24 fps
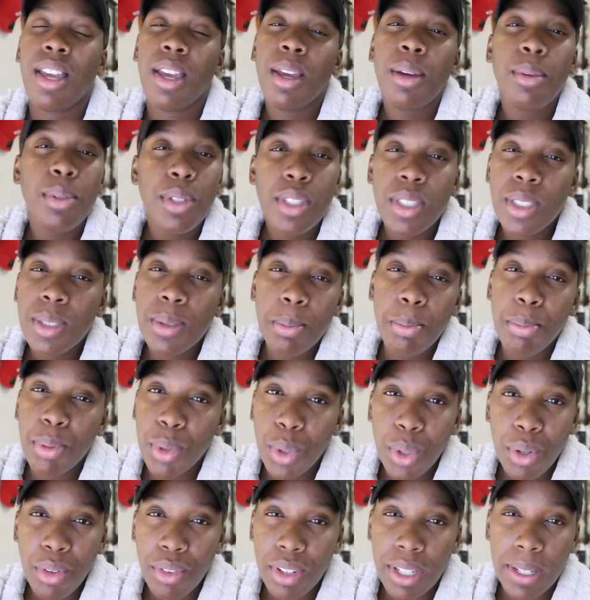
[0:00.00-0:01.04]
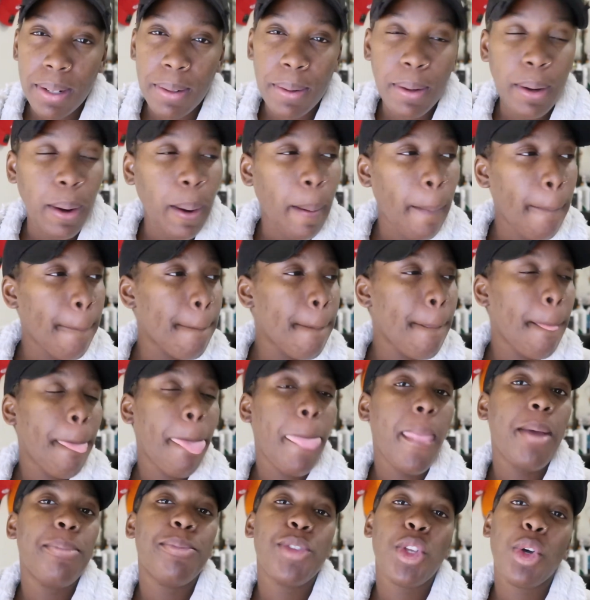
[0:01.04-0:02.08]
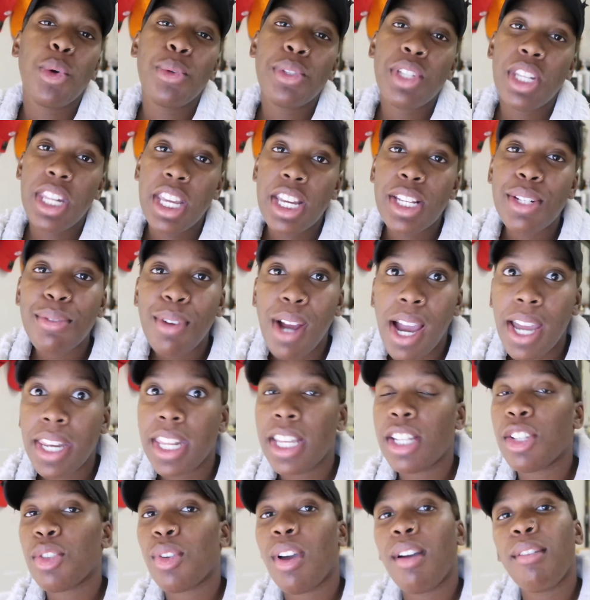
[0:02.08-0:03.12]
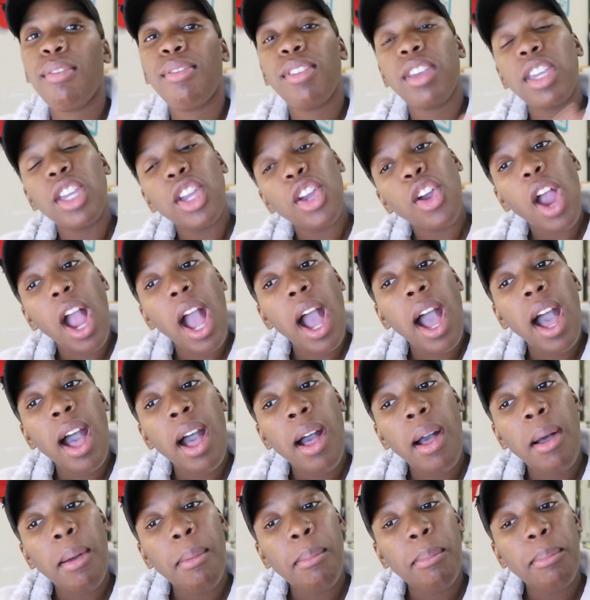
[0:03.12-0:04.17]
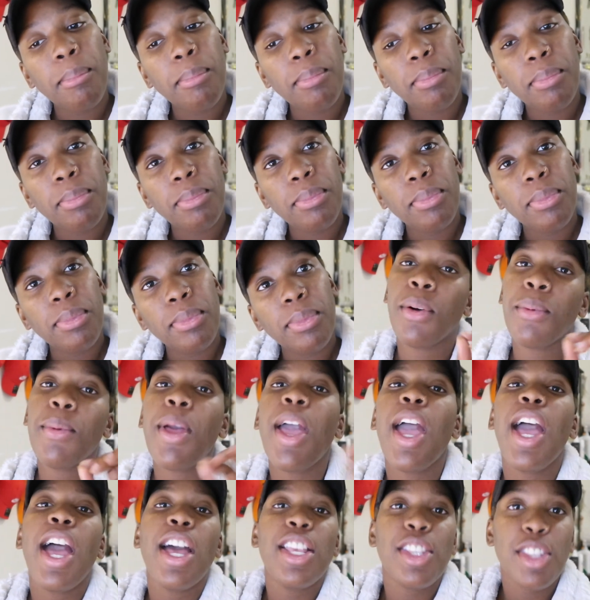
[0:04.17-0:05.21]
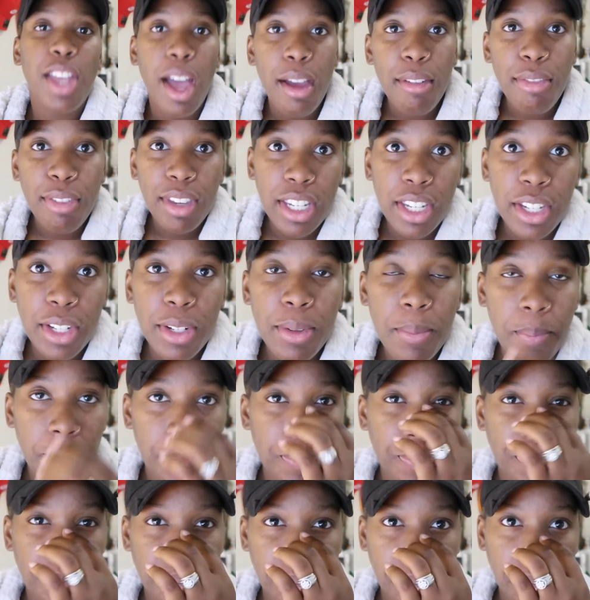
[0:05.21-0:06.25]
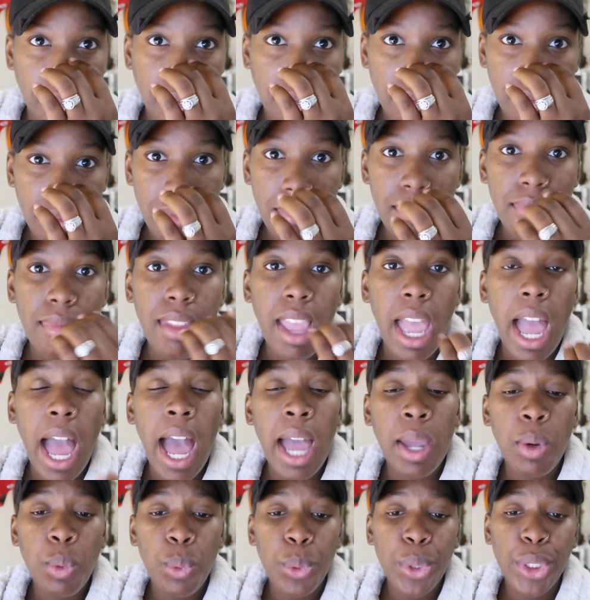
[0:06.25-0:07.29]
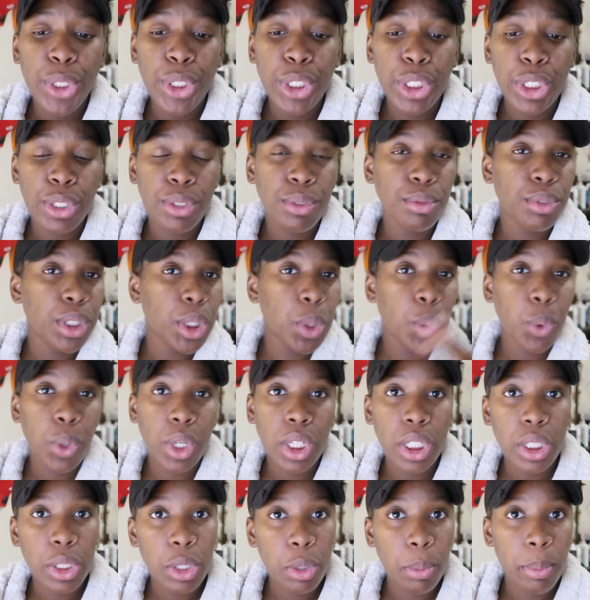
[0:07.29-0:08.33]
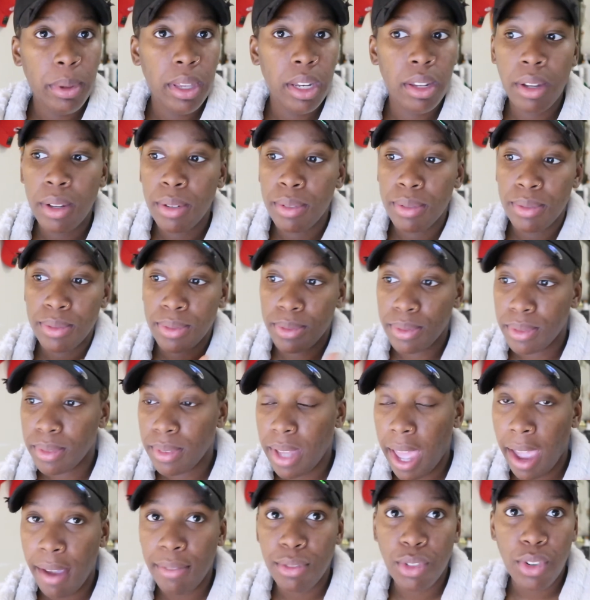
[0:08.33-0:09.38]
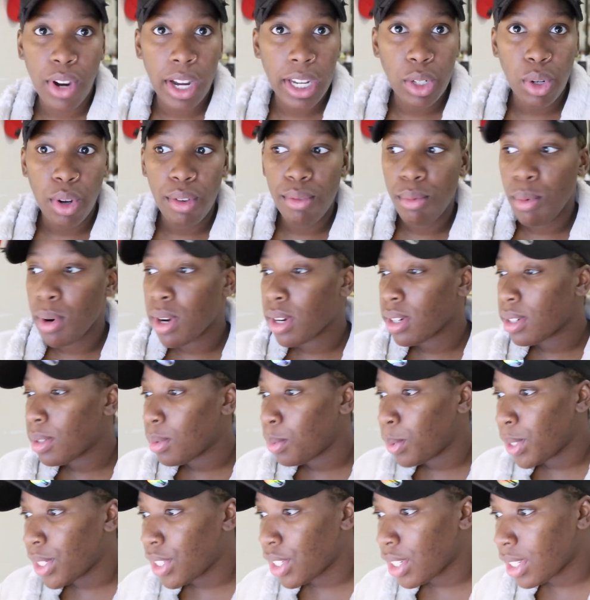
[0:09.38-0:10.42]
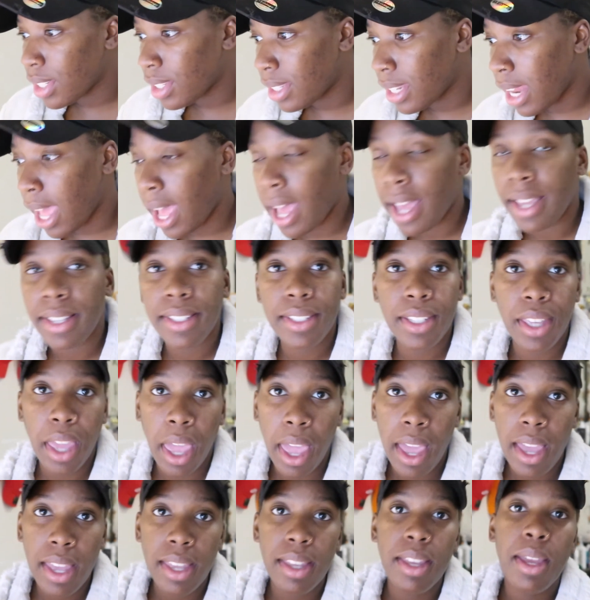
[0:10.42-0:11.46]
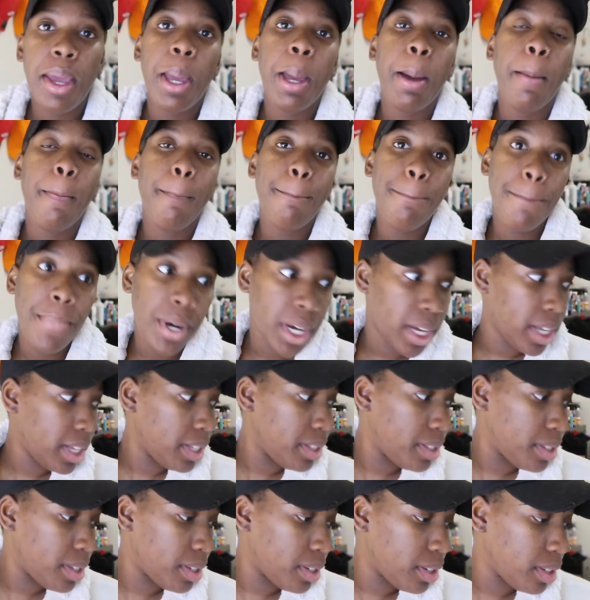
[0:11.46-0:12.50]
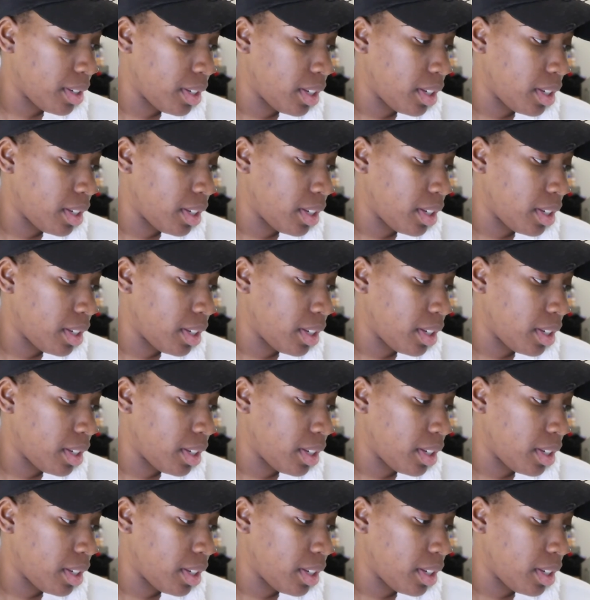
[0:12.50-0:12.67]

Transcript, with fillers: it was just boring you know so today is Friday so I figure um so I figured I would record a little bit of after I get off work, which is not yet, but